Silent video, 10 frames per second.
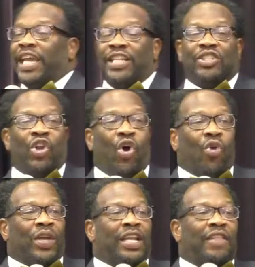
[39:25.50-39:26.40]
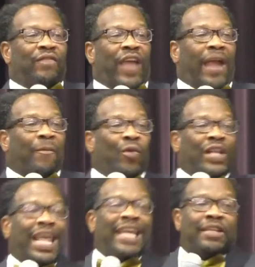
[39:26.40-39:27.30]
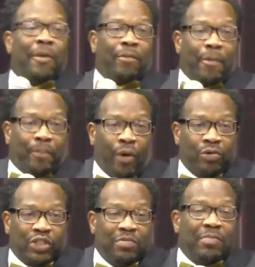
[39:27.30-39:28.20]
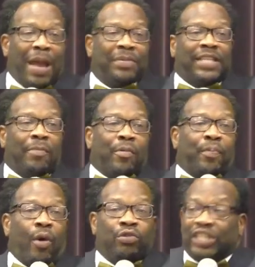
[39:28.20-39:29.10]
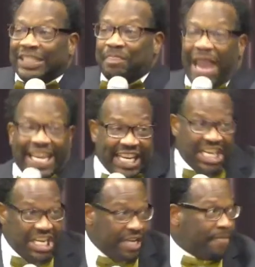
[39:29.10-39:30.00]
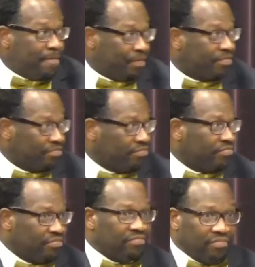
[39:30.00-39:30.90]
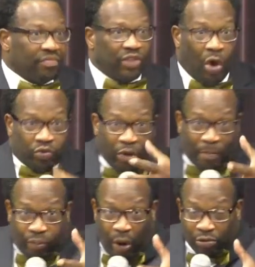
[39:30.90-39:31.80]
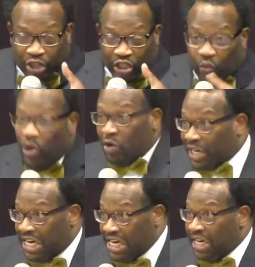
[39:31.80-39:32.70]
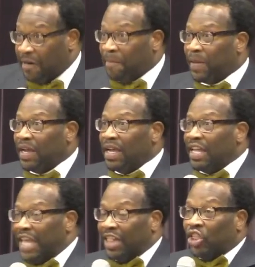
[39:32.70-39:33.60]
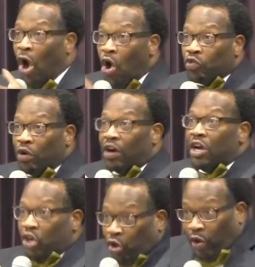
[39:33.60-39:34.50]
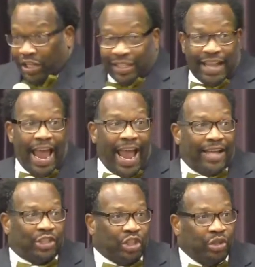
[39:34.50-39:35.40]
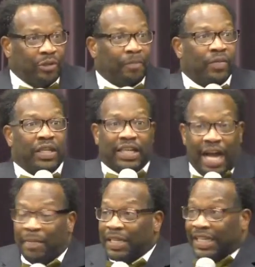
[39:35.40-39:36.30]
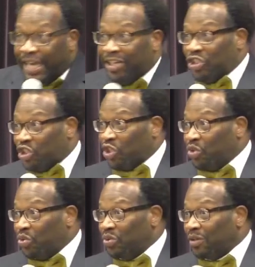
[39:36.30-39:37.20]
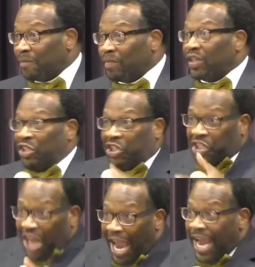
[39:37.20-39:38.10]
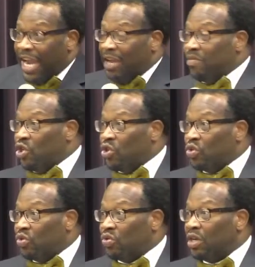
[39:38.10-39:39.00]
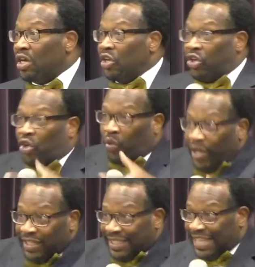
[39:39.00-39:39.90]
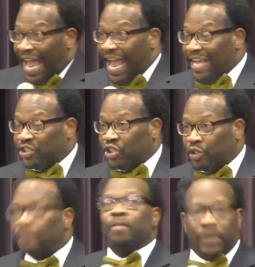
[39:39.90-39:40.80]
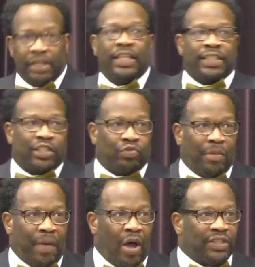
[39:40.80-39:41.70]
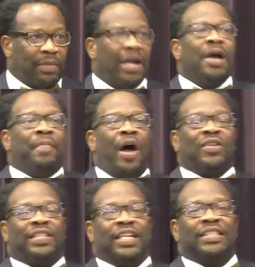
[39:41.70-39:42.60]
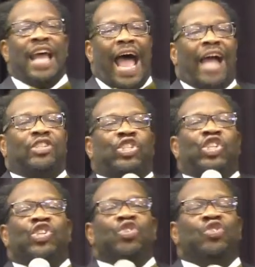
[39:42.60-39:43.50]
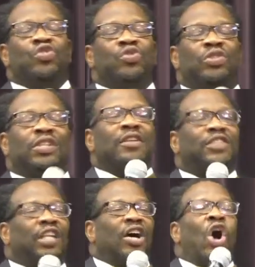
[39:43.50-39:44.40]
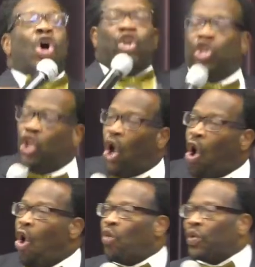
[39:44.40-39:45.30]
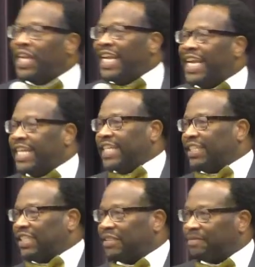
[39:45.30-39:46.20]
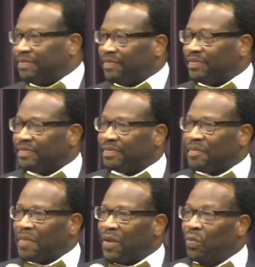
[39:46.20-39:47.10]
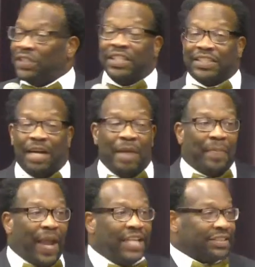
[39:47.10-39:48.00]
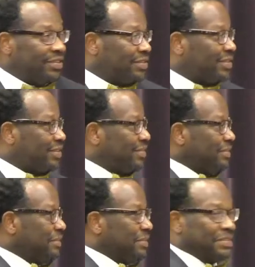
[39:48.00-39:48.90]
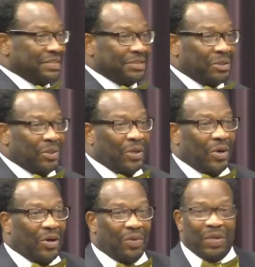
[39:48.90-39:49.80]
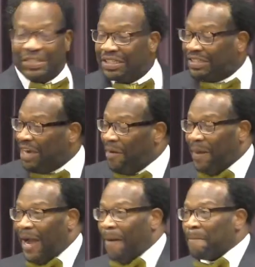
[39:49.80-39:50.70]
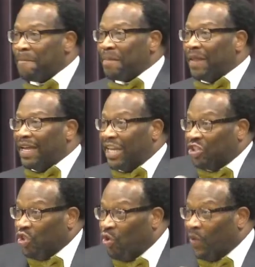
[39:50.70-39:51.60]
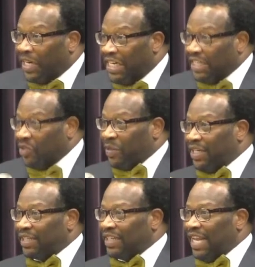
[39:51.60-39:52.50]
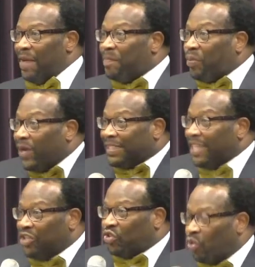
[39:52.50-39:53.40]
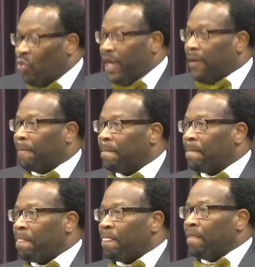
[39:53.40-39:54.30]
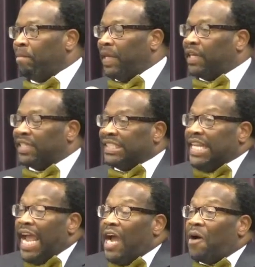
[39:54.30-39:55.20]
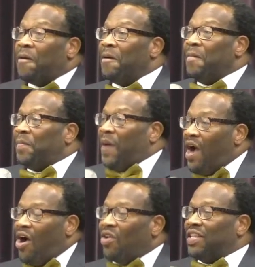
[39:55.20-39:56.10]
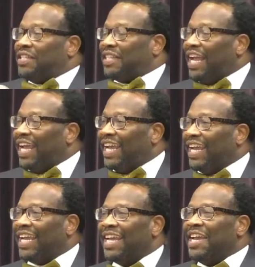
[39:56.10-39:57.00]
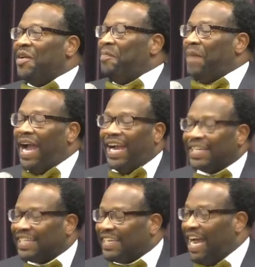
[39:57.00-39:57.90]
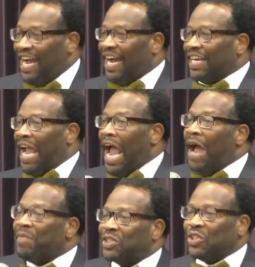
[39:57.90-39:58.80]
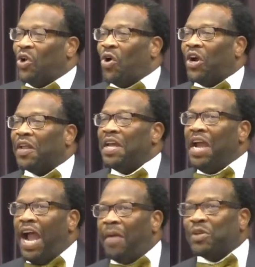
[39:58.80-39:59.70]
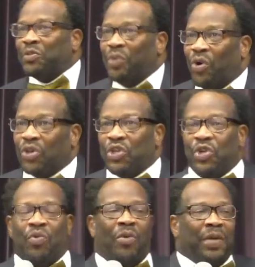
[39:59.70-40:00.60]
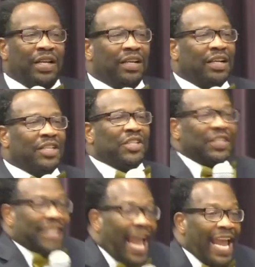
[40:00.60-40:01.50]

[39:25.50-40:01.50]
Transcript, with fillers: he's glorying in the fact when they the reproaches, the Bible said reproaches may come, those reproaches will come that those who will criticize you, come against you, shame you, criticize you. This is what Paul is talking about. Paul says, I choose to glory in it. We're still talking about patience. Oh Lord, we're still talking about enduring under it and pressing through it because now Paul is saying, My God, how much, Lord, how much more do you want me to, to